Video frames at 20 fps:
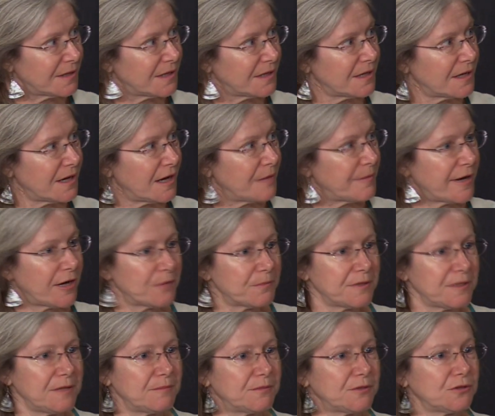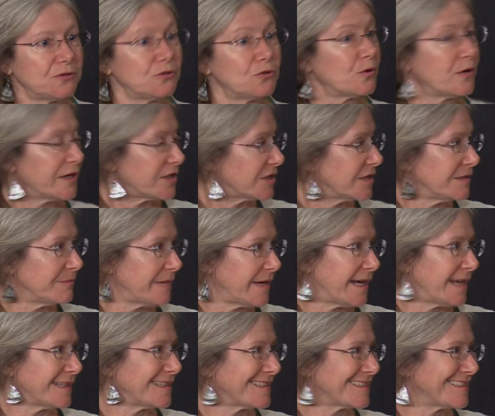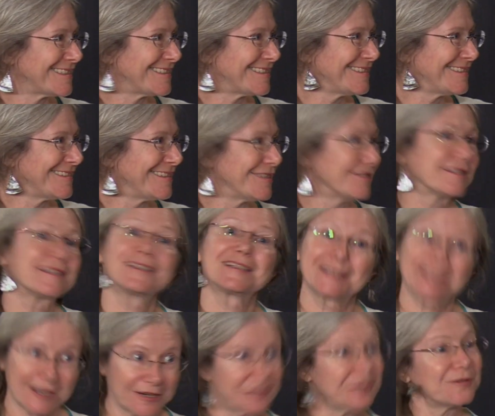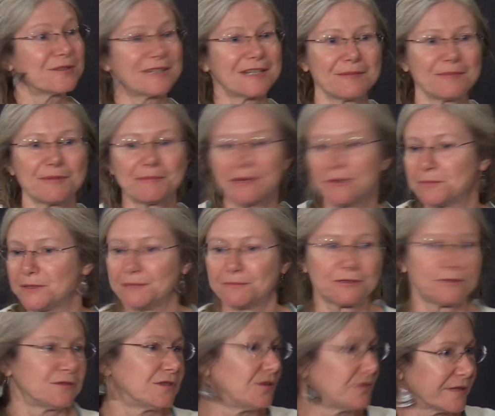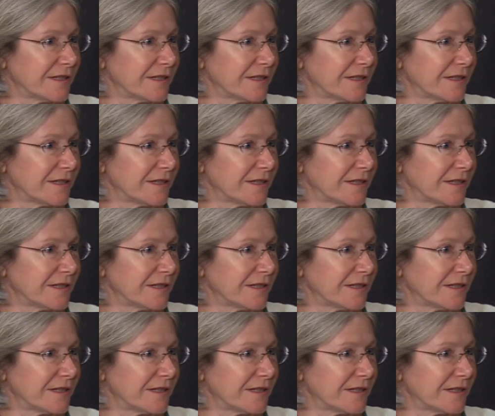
about people who question masks. There's a stereotype about people who don't get